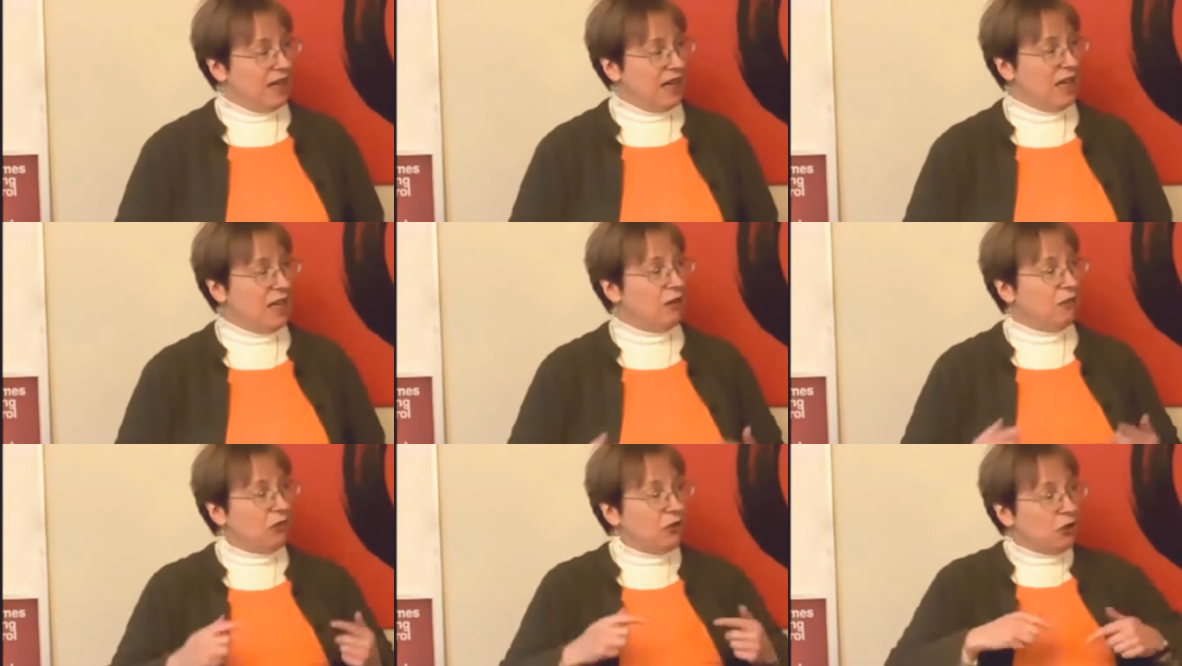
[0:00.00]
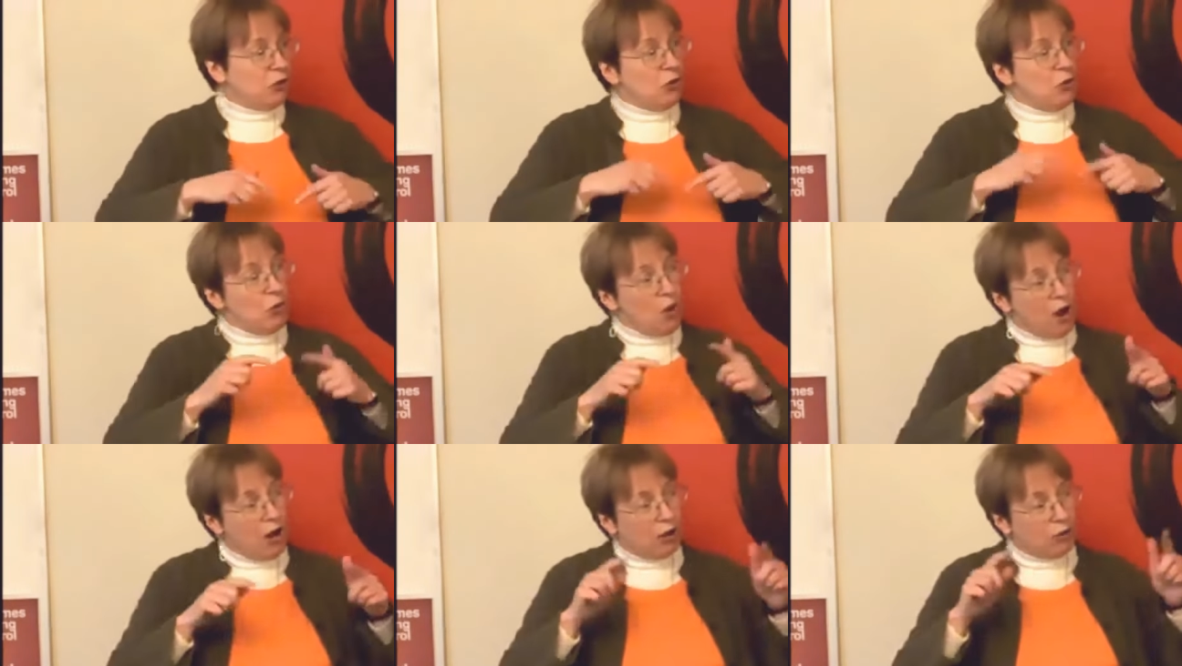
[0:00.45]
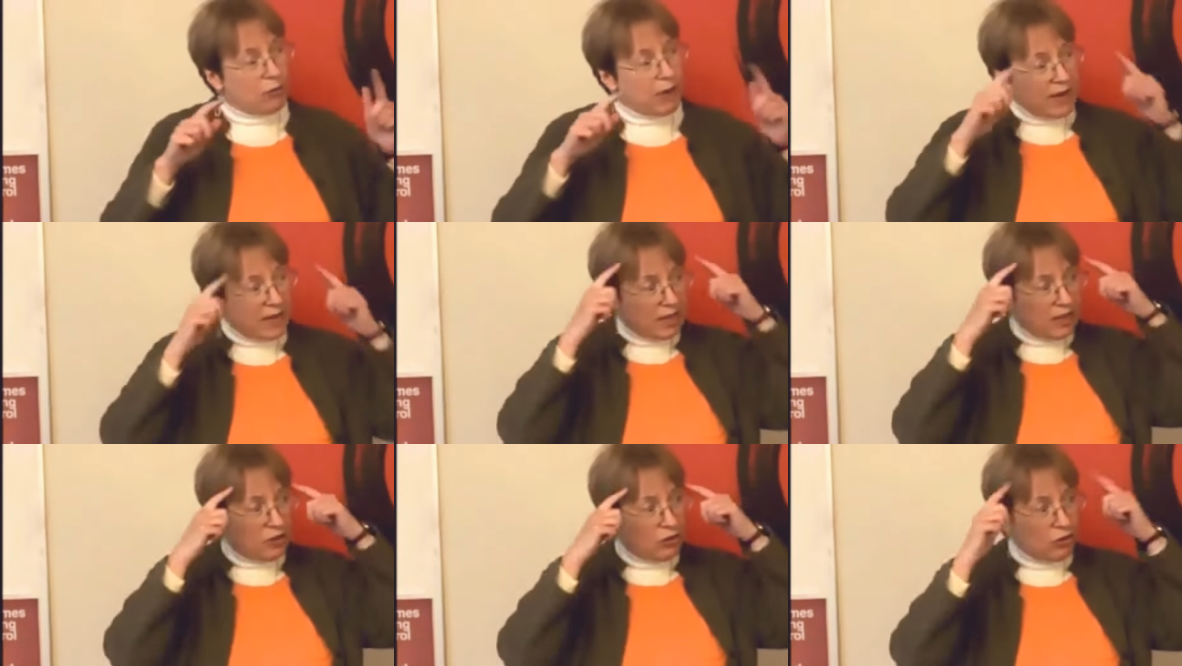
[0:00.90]
if you
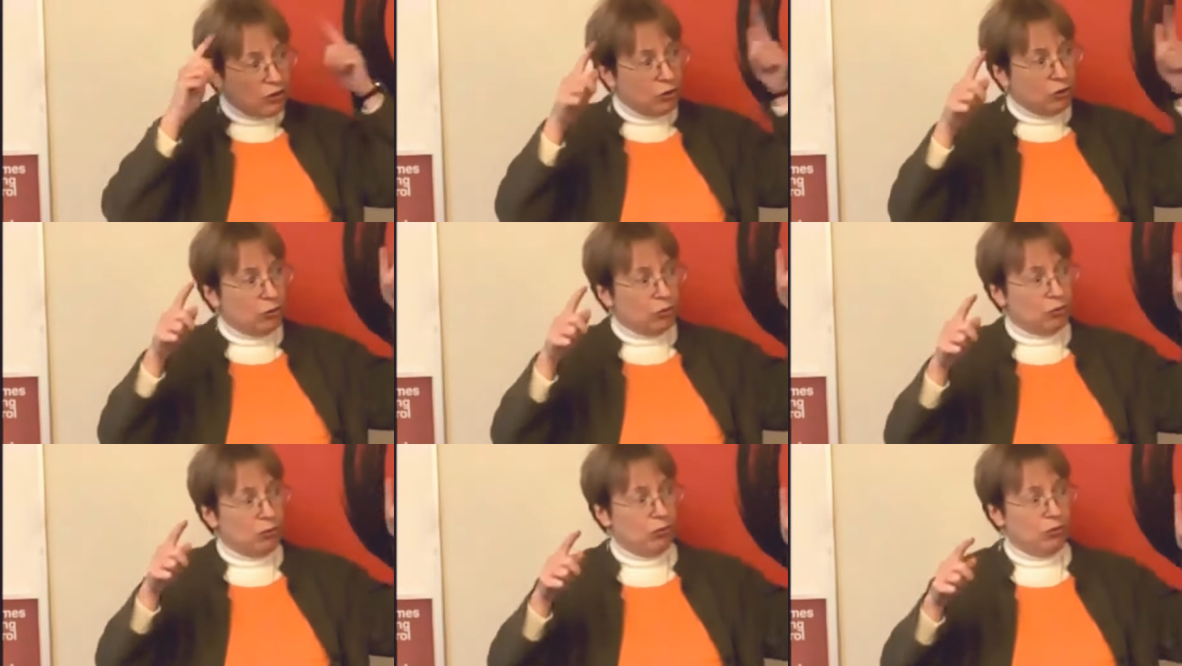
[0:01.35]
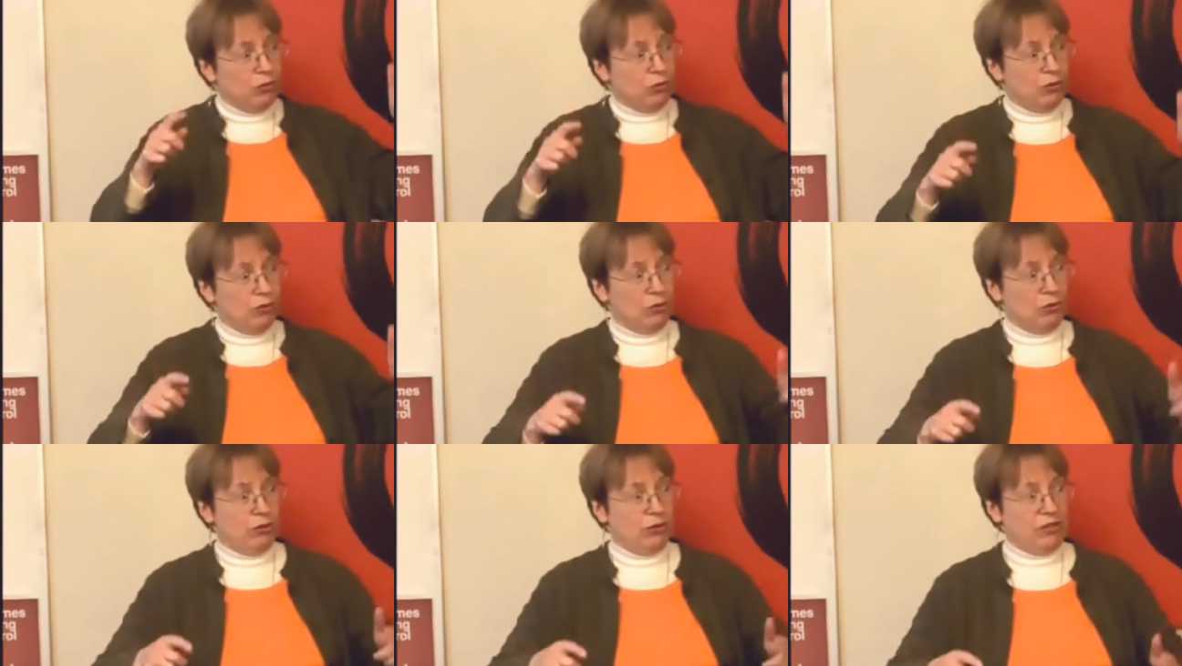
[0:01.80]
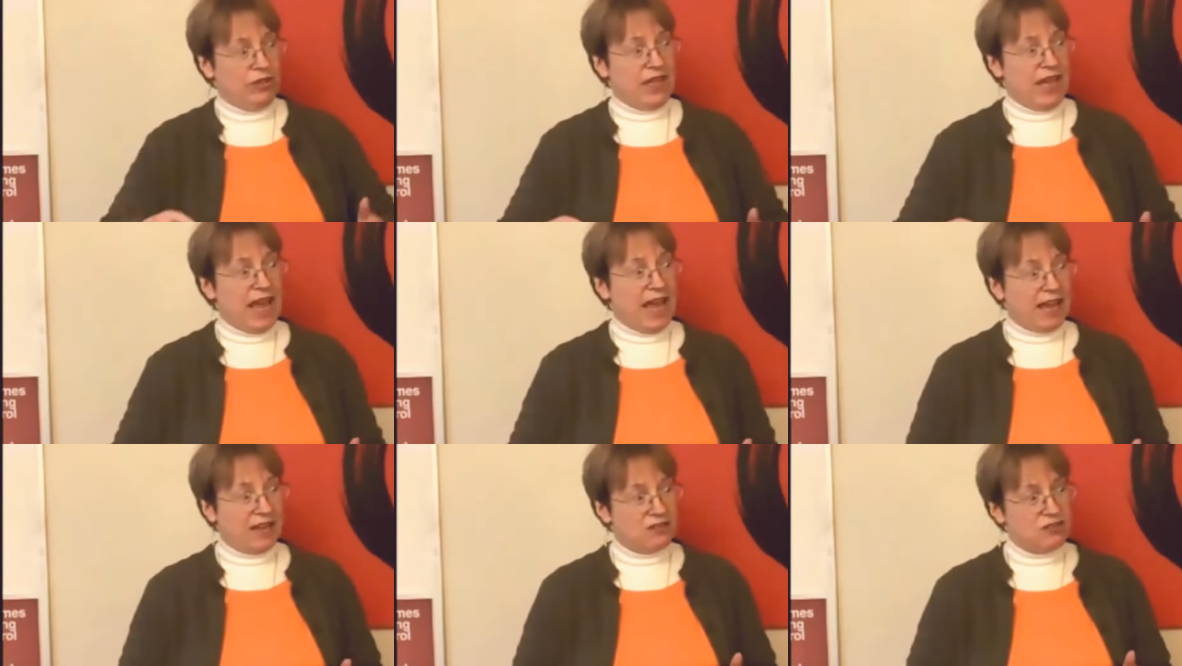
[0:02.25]
already knew
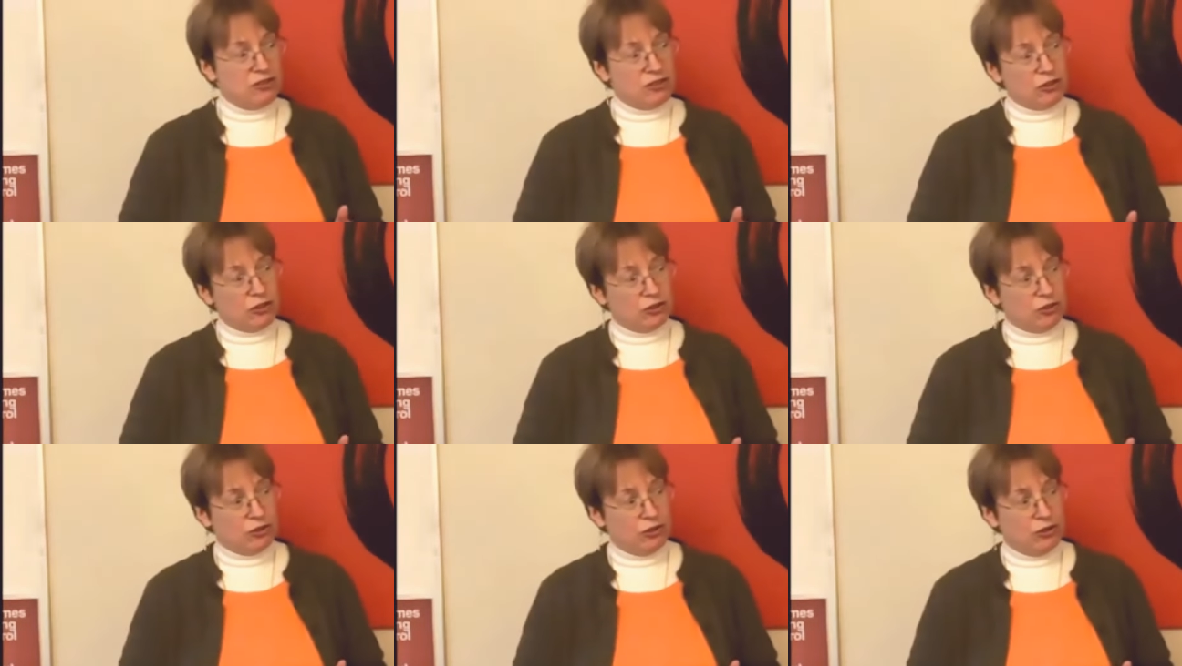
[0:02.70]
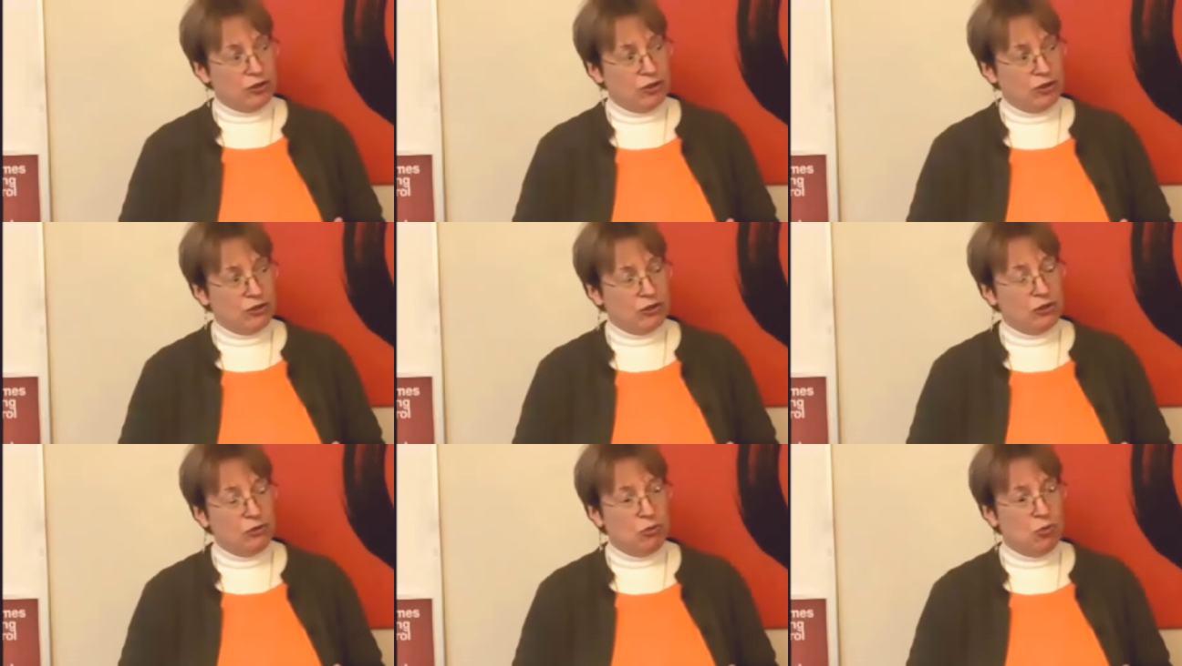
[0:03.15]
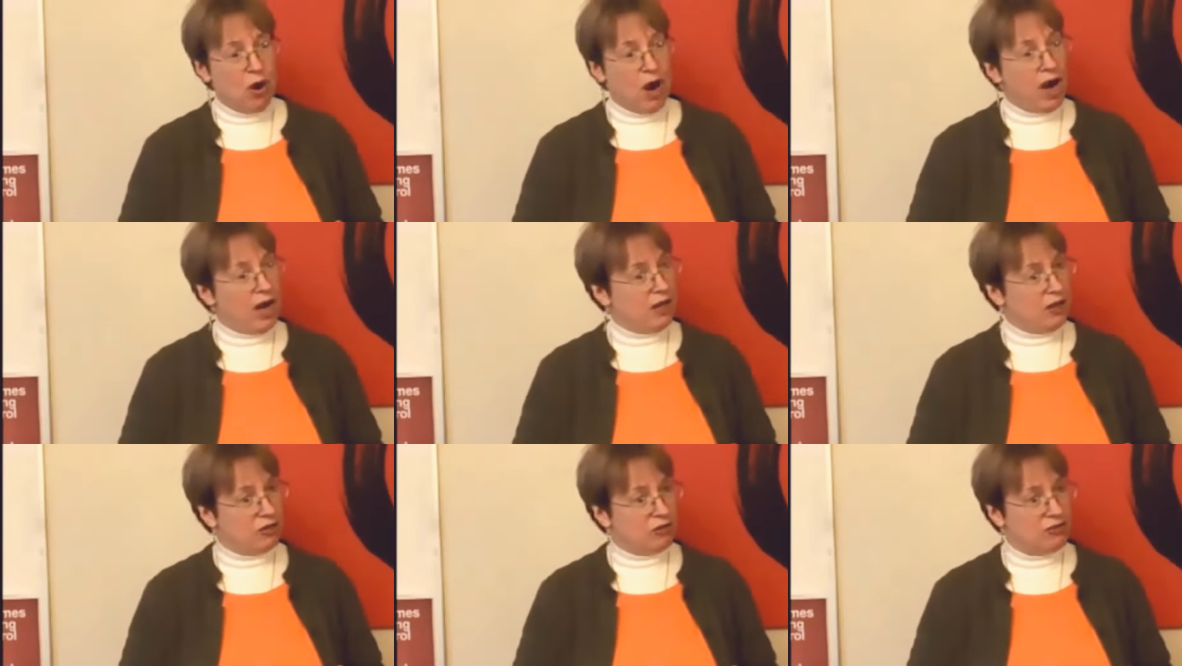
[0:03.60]
the answer to
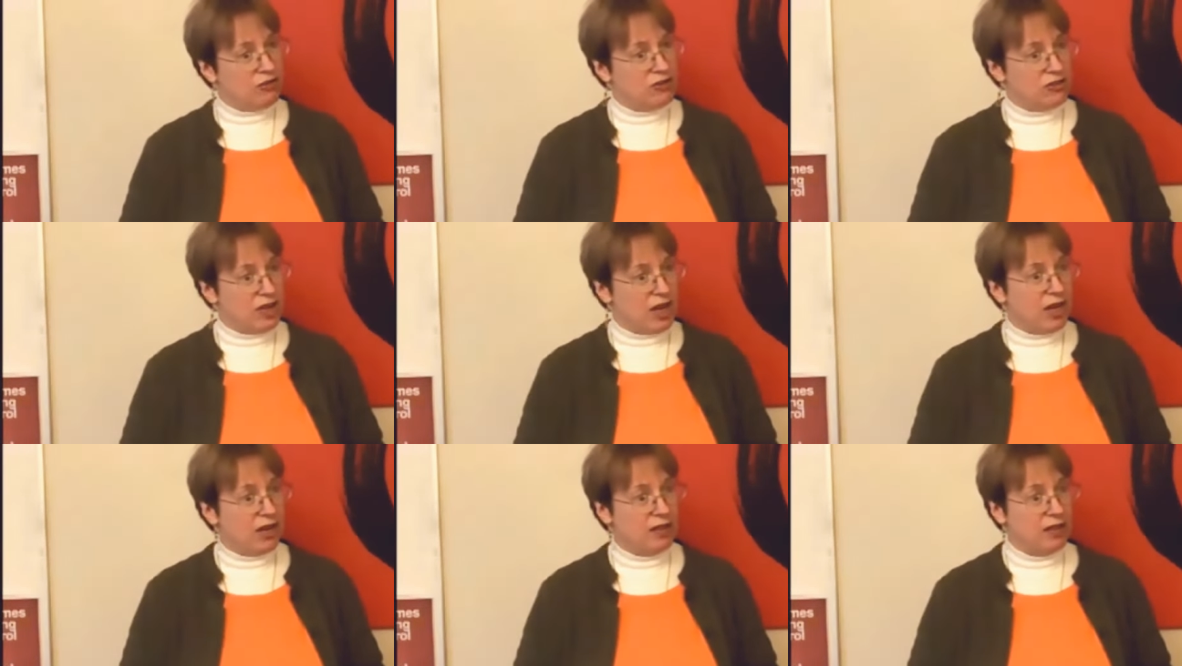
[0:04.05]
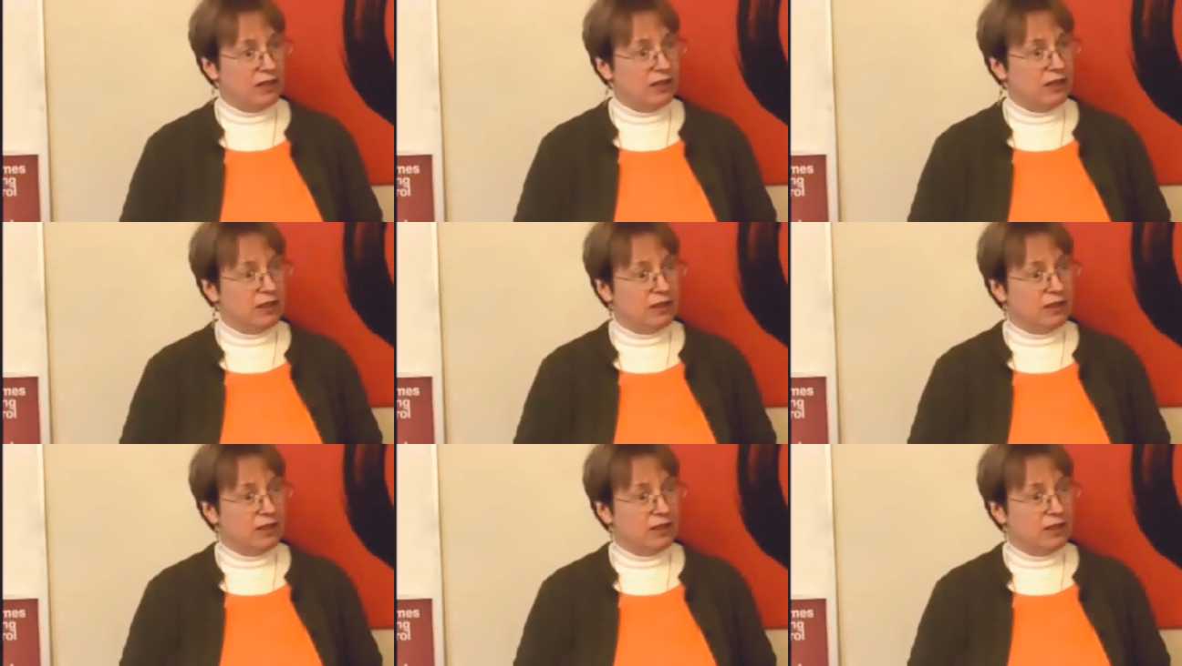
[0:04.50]
why you're stuck,